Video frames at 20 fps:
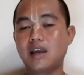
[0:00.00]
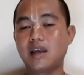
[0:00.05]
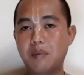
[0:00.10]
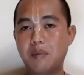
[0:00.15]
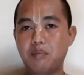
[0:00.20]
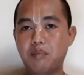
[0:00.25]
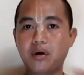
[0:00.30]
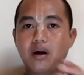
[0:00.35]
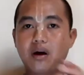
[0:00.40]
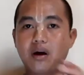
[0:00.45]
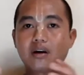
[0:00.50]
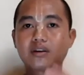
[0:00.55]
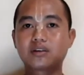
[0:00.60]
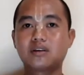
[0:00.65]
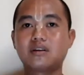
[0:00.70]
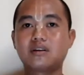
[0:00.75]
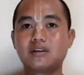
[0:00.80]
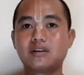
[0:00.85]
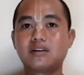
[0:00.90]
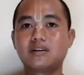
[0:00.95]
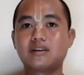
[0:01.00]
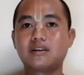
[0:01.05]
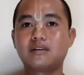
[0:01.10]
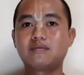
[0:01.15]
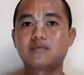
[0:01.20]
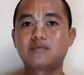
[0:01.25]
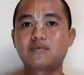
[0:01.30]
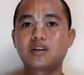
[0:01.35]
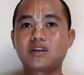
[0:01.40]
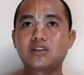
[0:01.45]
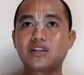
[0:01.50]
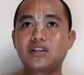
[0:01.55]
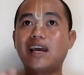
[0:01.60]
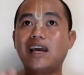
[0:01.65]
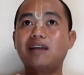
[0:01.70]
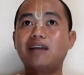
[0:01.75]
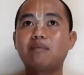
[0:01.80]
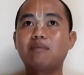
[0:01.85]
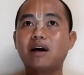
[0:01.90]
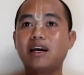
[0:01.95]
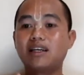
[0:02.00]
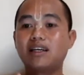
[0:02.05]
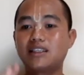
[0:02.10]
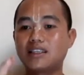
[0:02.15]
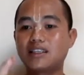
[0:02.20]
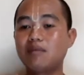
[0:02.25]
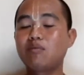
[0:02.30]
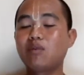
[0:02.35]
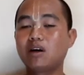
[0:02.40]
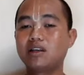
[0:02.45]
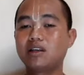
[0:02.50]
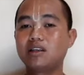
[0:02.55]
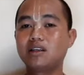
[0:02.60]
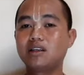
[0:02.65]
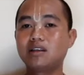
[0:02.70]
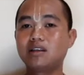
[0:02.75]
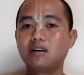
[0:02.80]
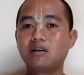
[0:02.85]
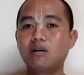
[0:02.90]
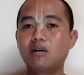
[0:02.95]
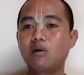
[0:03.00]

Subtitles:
a parcel sent by somebody